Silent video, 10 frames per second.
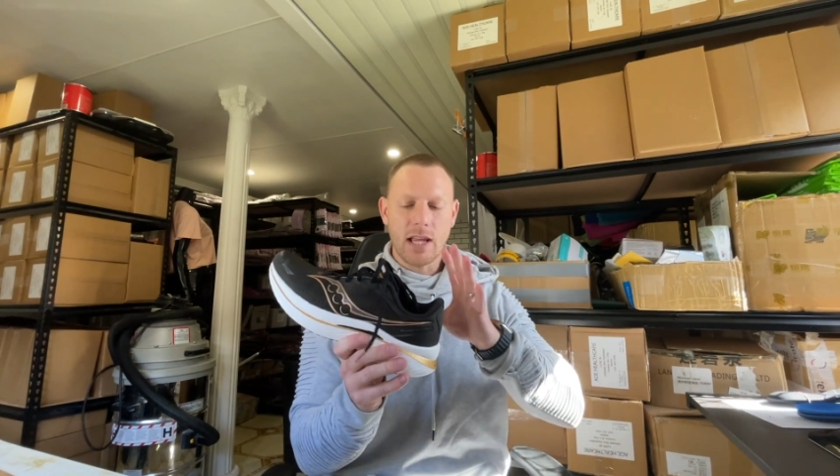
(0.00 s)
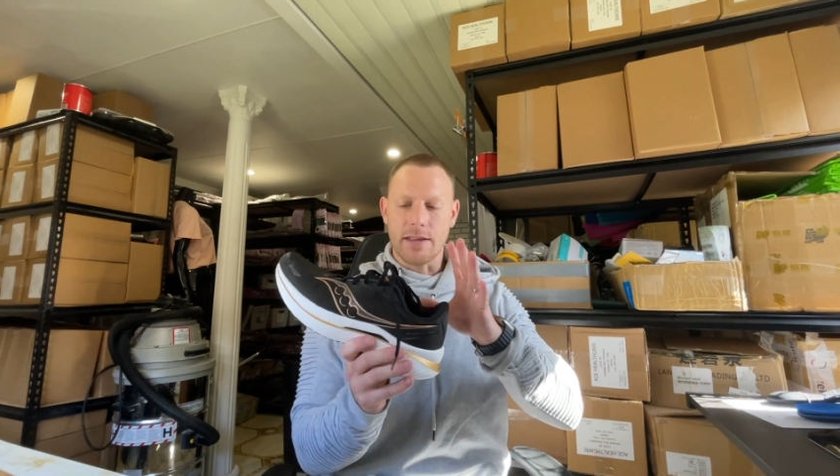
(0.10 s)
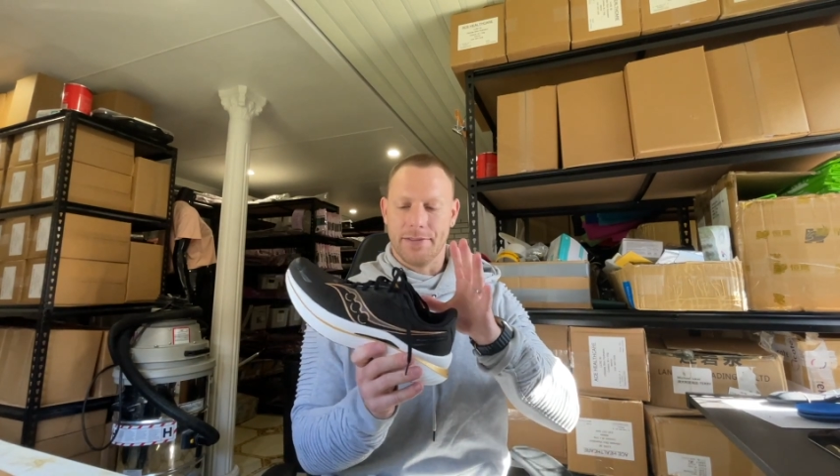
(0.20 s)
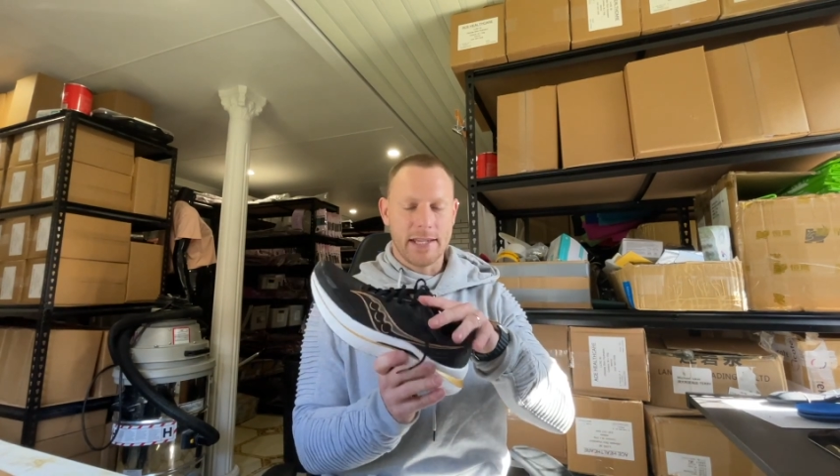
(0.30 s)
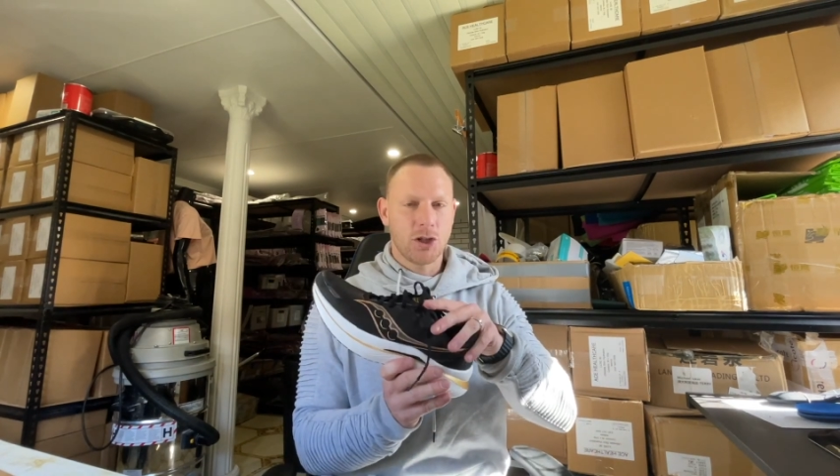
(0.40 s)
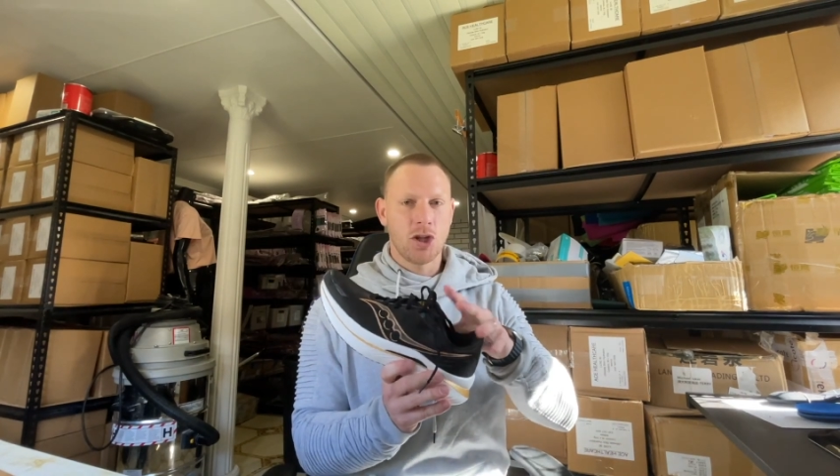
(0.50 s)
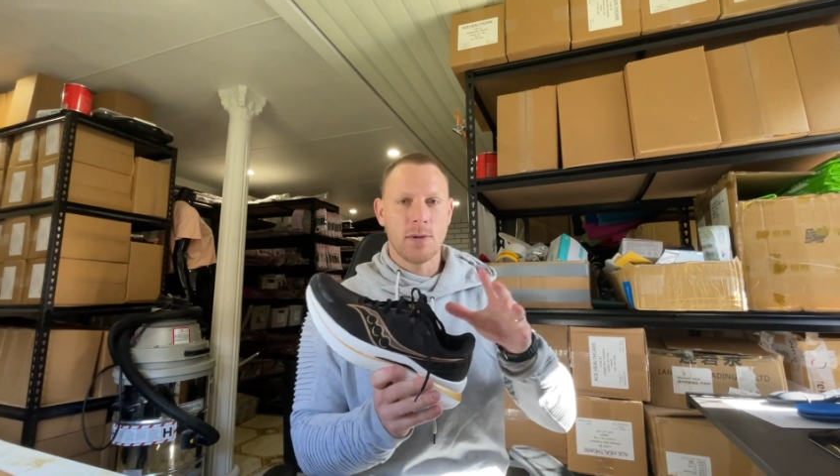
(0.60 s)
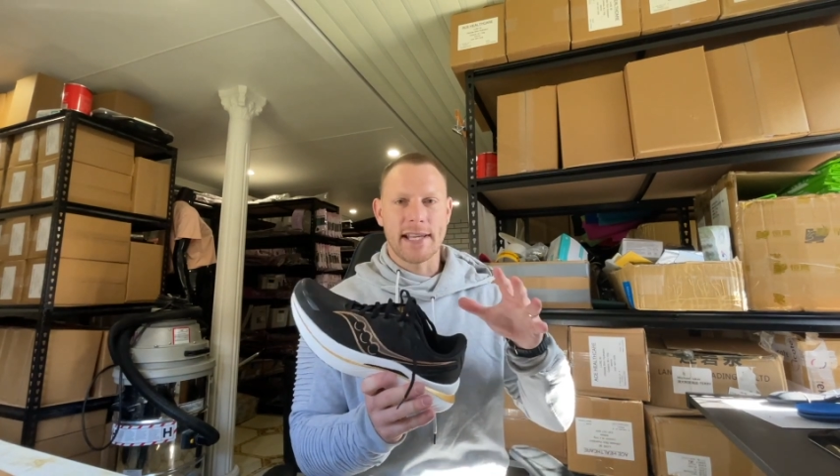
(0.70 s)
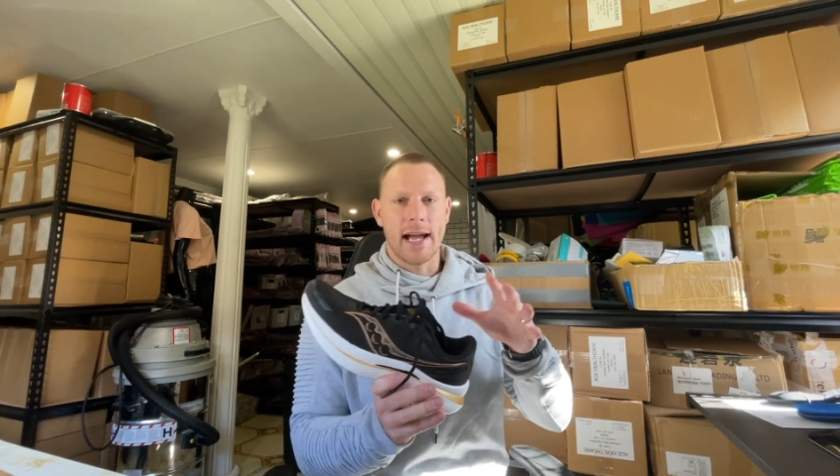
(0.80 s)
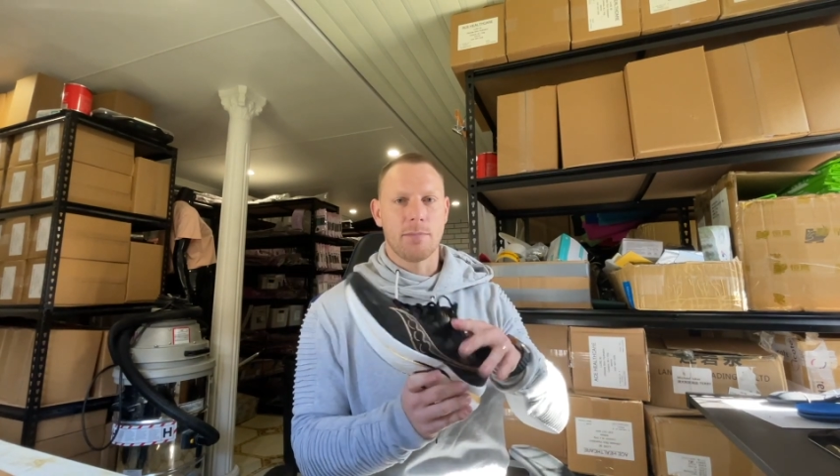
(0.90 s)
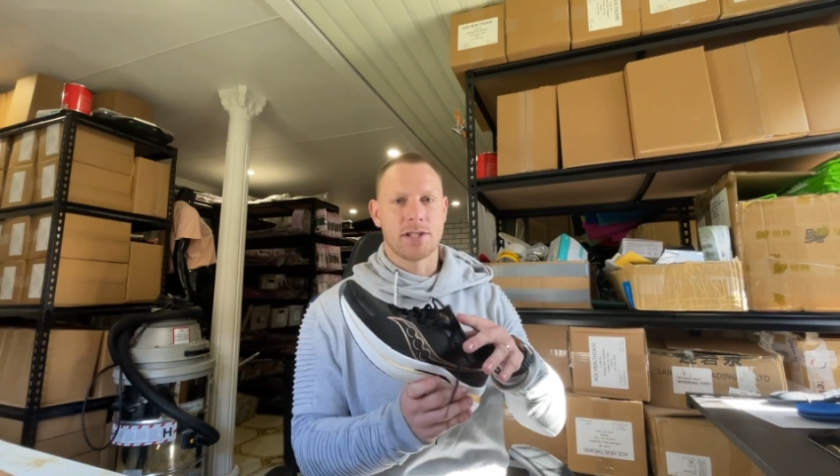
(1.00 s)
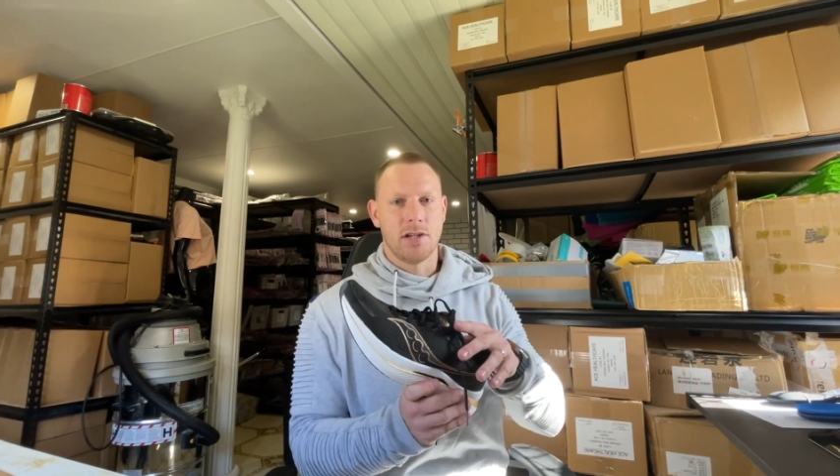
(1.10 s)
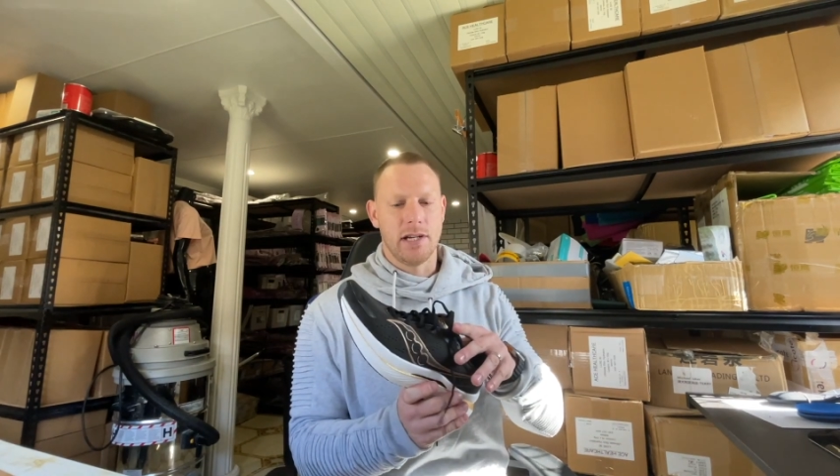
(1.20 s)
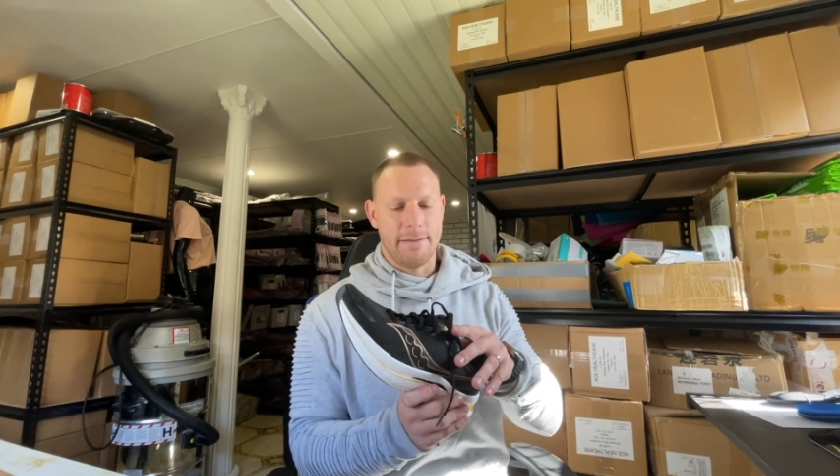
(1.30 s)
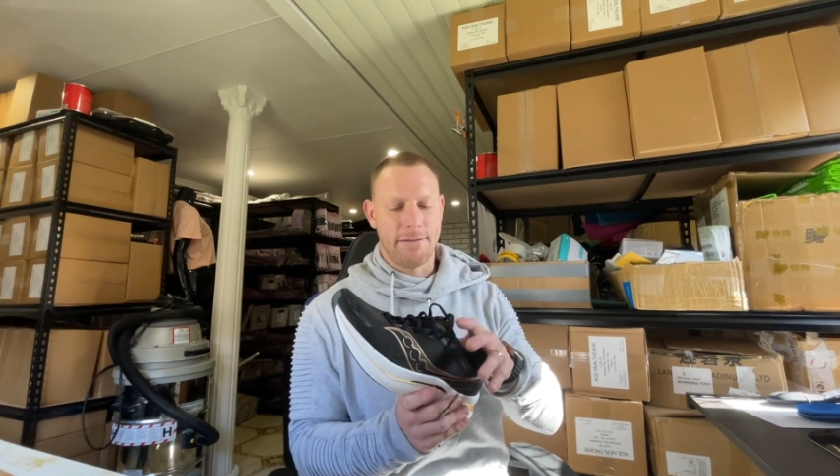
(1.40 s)
this shoe is
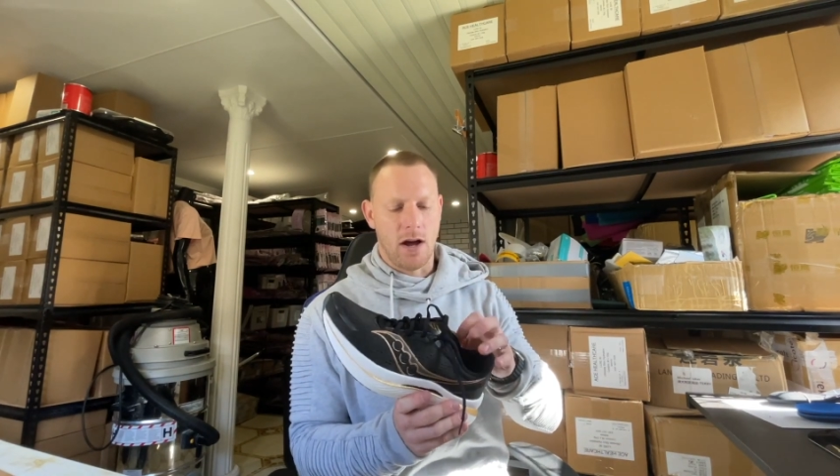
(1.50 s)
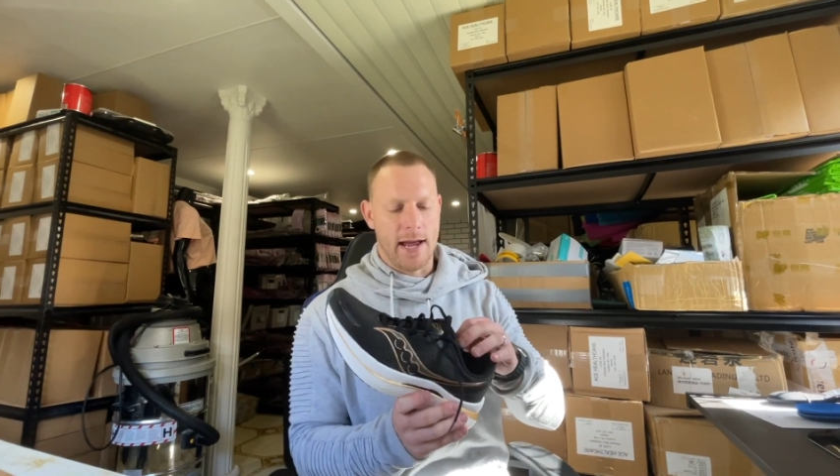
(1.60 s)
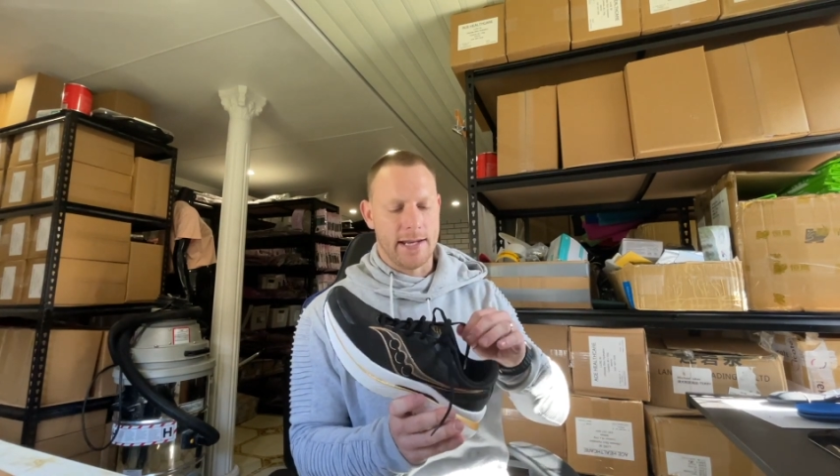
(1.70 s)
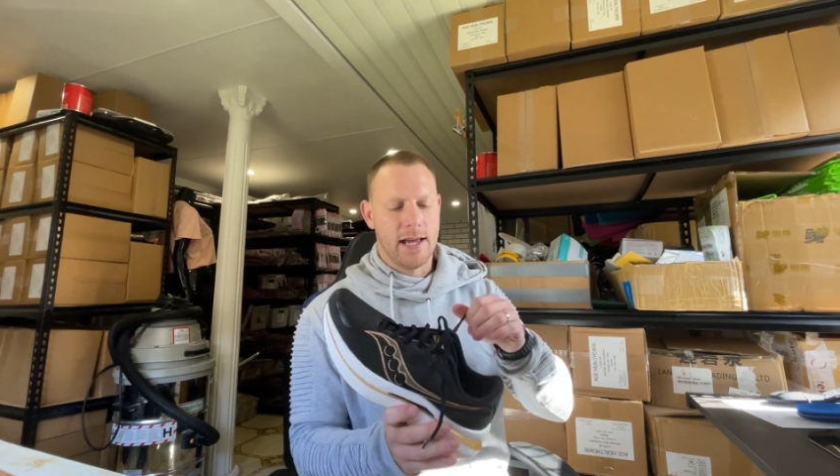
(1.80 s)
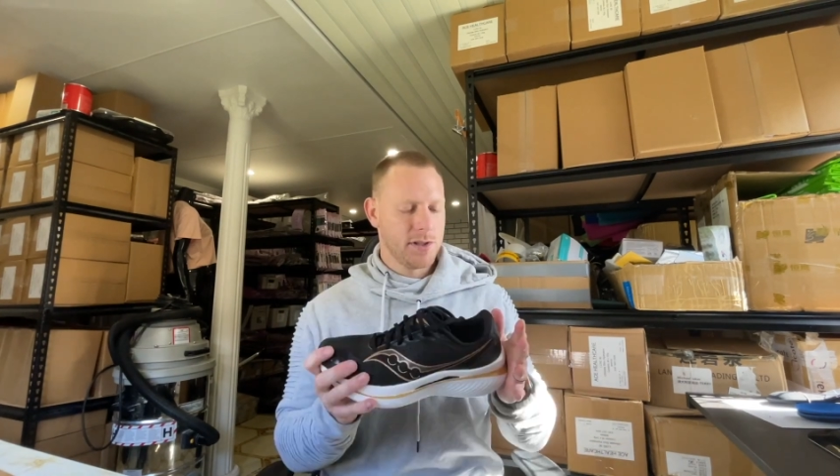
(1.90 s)
absolutely fine.